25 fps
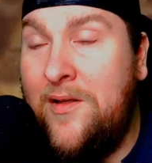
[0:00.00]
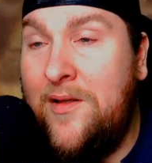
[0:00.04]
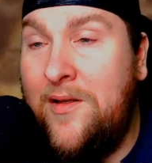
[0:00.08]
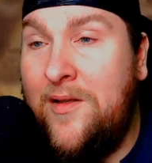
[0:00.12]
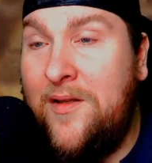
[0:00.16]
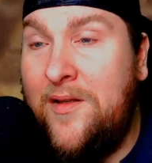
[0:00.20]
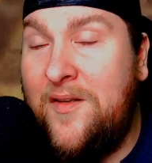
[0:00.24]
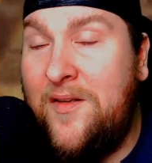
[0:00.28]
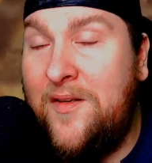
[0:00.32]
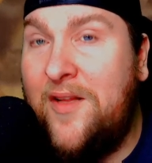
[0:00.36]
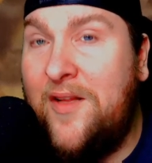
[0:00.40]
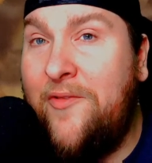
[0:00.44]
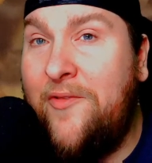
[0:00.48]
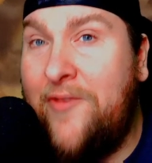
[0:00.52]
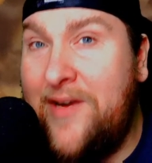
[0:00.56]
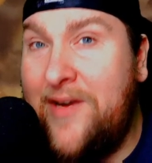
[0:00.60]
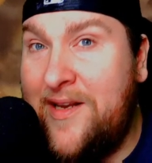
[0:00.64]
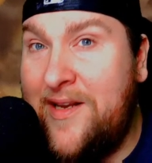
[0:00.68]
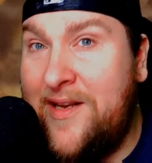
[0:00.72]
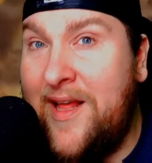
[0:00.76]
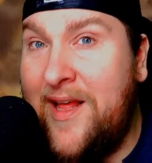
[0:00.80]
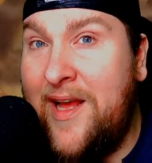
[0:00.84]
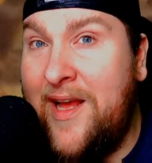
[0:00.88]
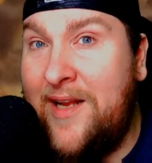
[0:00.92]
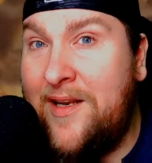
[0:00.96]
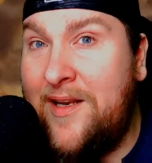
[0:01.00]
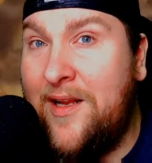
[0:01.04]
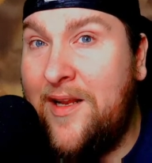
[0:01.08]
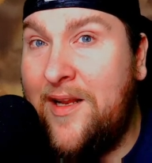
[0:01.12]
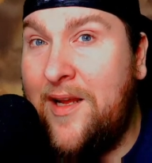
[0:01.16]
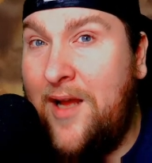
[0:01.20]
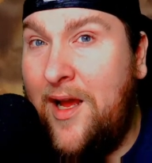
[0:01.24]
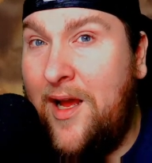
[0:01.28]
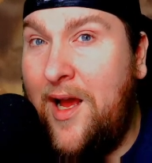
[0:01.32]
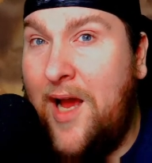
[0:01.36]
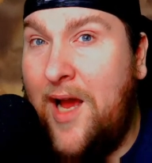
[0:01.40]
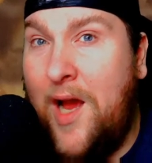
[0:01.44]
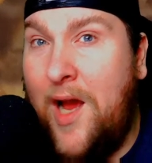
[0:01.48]
Stuff like that,
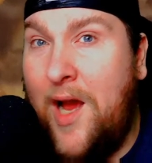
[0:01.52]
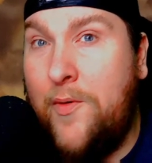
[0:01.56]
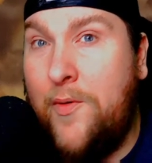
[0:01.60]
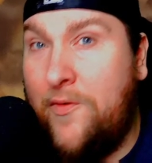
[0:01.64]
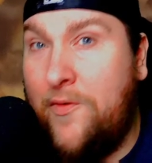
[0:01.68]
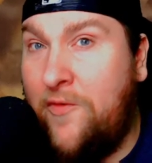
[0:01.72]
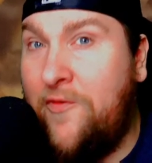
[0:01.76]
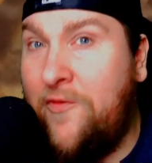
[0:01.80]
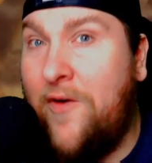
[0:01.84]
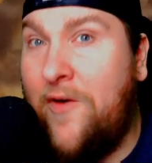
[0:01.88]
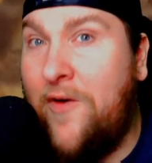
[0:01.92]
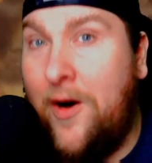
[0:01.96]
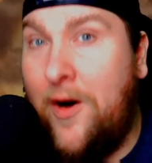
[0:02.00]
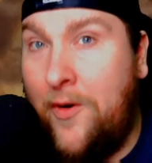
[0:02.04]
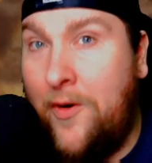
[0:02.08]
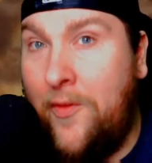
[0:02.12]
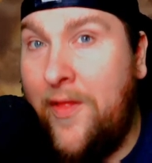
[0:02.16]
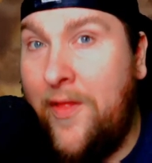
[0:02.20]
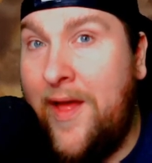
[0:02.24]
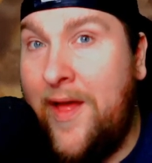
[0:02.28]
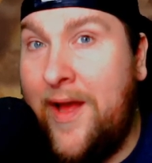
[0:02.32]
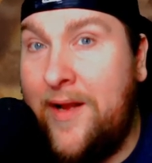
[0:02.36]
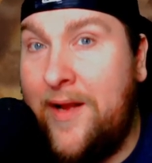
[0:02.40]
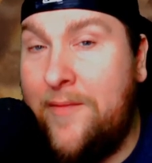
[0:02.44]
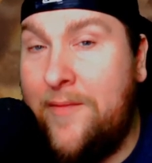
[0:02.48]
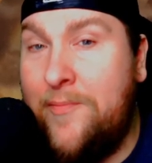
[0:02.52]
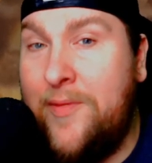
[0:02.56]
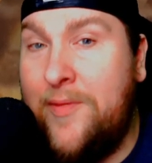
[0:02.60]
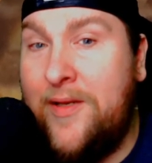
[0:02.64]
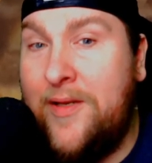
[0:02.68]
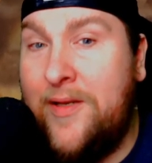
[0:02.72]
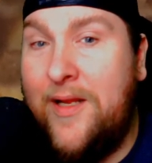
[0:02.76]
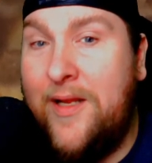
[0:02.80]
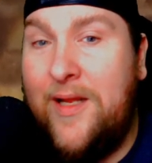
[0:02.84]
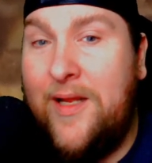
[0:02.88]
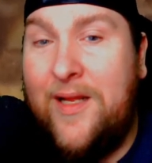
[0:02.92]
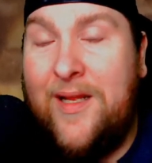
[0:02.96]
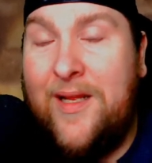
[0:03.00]
I would follow that. But
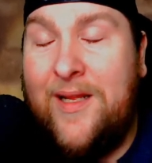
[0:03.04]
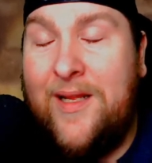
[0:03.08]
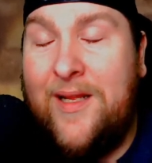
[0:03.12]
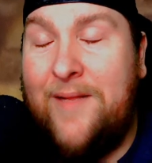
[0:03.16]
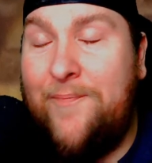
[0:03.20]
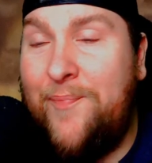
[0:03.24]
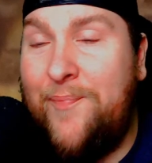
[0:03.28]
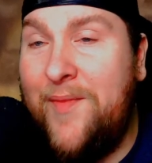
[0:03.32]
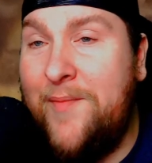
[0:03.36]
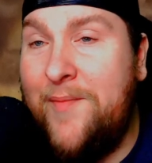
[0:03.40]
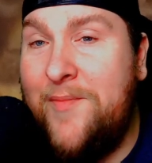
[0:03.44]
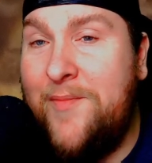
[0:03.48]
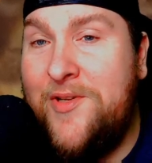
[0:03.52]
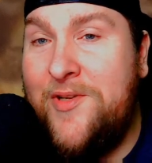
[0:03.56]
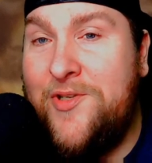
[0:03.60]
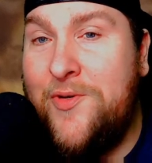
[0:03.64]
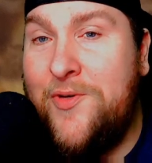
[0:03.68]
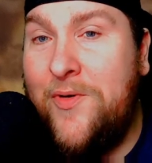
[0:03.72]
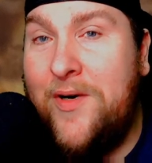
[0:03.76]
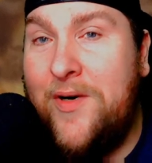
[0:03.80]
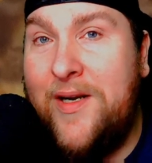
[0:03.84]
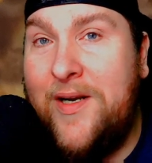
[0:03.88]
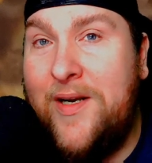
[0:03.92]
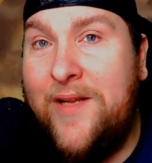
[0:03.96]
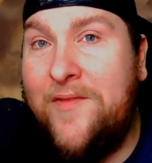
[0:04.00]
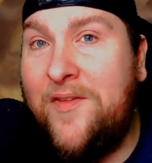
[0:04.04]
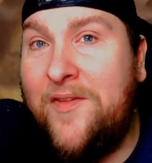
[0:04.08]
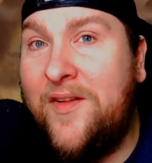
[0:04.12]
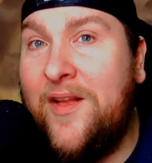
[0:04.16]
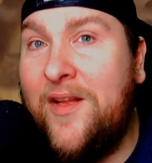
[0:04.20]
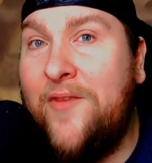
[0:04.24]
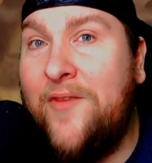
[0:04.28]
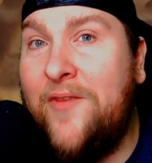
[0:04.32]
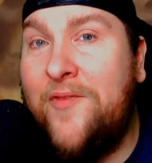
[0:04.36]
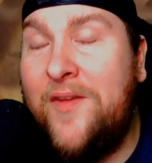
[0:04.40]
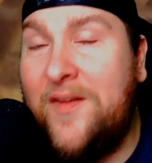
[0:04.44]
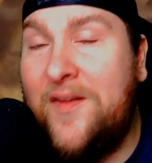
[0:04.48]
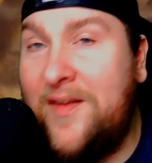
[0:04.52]
majority of
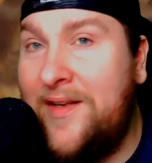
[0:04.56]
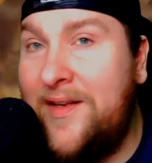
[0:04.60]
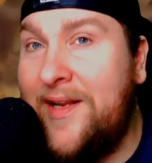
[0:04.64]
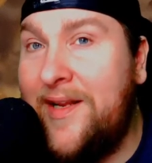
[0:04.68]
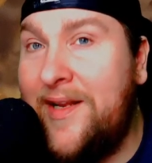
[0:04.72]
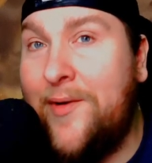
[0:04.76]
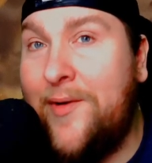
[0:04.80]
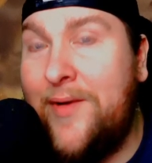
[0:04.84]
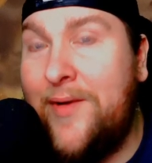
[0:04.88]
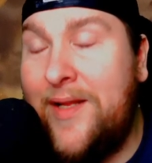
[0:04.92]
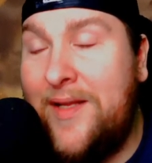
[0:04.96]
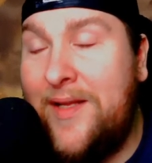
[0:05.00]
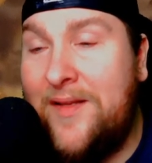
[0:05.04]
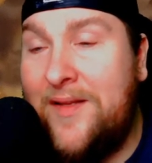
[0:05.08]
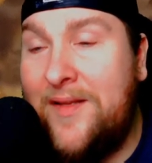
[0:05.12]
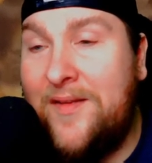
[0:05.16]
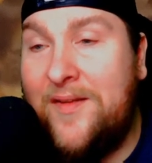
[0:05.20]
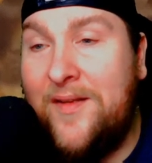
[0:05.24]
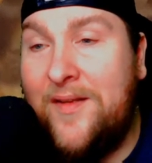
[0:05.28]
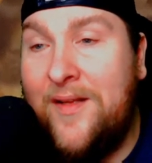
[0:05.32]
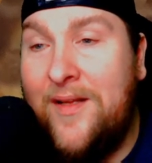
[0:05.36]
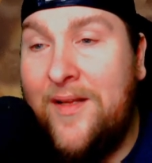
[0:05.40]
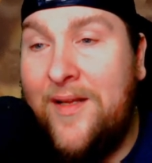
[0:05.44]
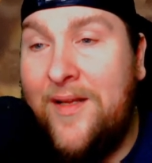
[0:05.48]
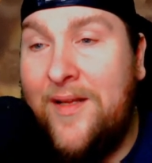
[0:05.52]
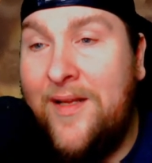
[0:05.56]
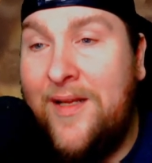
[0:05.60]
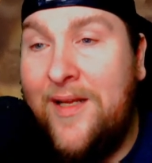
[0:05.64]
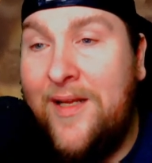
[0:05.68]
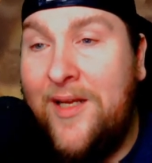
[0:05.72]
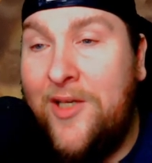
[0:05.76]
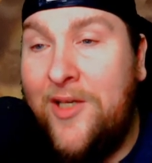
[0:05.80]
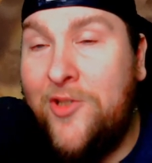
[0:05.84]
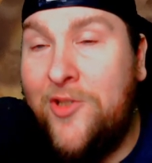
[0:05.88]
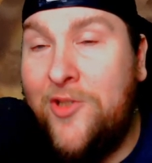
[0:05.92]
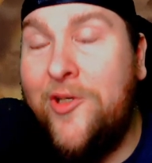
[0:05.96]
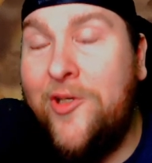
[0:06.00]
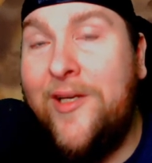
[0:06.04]
stuff you see nowadays,
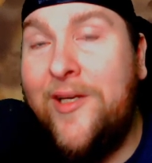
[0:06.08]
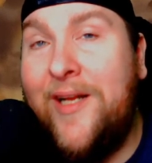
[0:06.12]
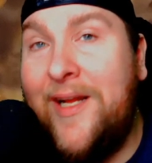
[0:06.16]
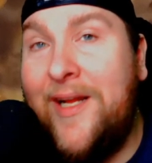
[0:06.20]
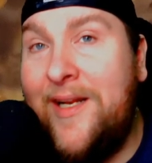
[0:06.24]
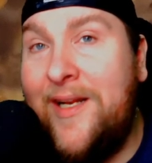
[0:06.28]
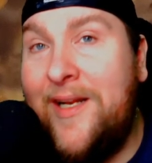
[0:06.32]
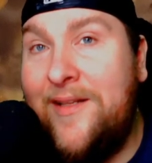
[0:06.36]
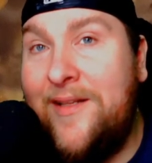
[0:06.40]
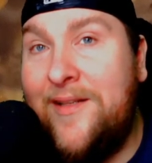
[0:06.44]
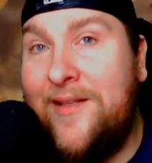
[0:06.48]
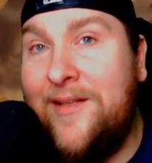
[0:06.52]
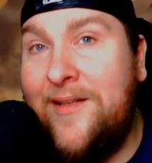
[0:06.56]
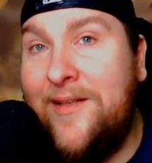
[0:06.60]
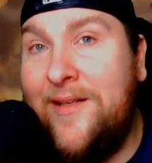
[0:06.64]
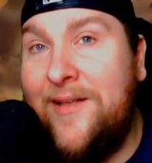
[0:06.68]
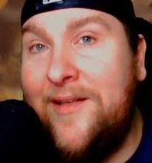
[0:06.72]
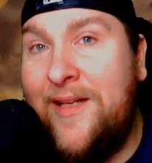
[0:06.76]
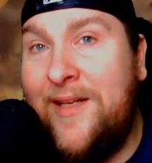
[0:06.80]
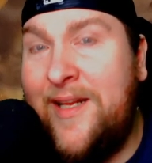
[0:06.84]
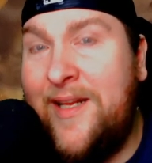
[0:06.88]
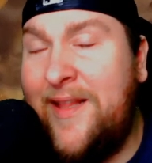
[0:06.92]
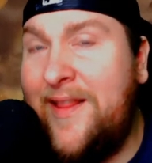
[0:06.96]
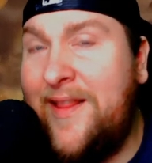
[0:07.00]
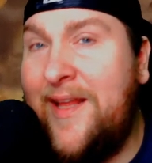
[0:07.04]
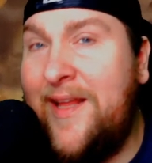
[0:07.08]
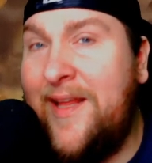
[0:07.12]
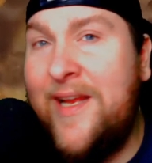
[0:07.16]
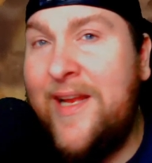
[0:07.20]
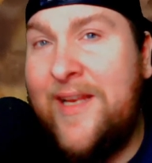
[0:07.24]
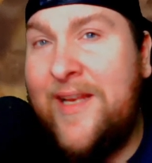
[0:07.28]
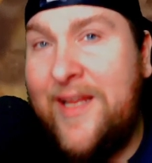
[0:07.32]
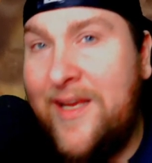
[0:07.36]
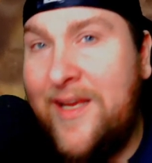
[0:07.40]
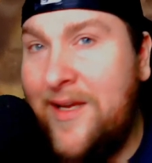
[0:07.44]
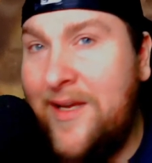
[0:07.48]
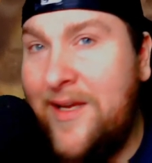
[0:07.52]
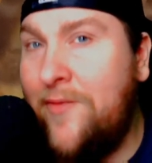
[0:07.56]
look at it, get the
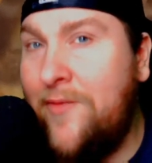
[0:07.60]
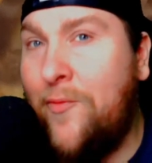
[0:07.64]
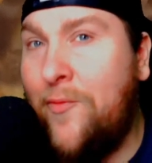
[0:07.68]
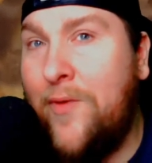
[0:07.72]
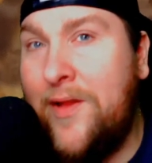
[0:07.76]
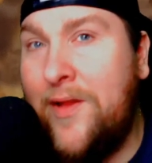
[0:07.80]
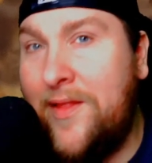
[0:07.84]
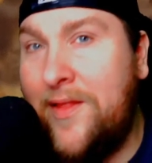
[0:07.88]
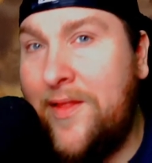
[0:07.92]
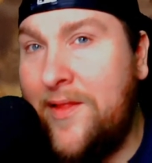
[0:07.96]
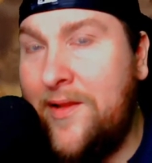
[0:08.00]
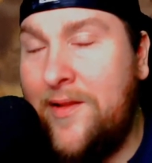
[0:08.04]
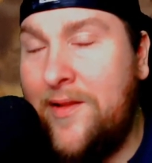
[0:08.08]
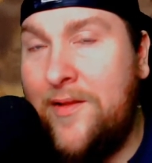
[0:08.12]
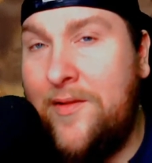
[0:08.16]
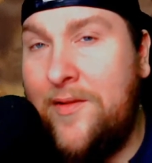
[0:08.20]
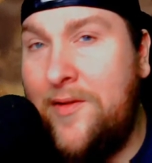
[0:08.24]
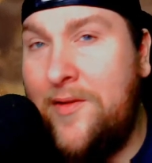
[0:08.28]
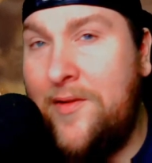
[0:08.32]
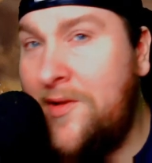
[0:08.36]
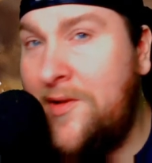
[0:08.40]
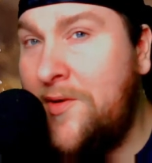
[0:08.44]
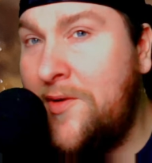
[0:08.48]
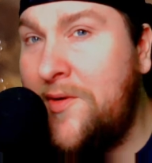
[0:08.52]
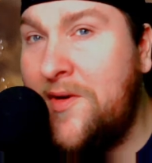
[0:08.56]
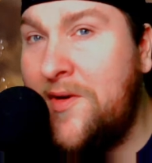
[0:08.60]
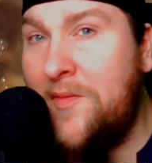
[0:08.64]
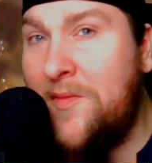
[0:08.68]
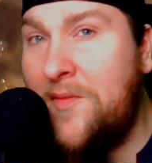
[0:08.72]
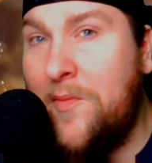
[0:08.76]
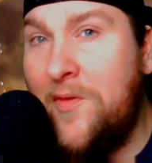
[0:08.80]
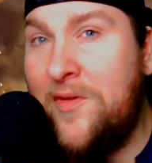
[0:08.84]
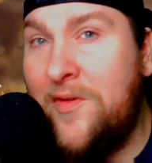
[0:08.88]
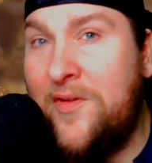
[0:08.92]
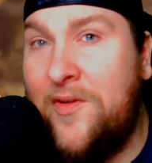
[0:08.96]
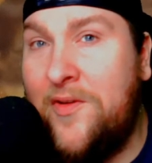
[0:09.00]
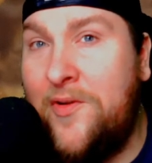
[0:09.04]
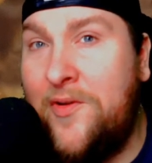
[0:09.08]
idea of what, you know, you're
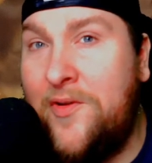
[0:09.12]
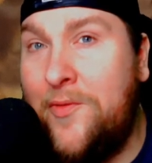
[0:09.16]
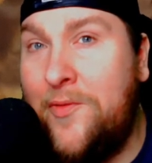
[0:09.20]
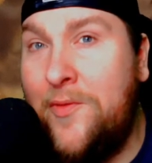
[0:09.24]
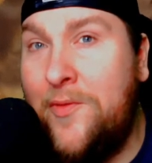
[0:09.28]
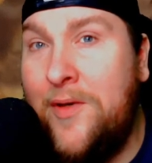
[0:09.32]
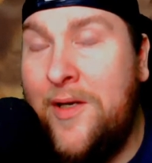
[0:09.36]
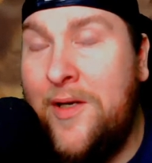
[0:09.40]
supposed to do.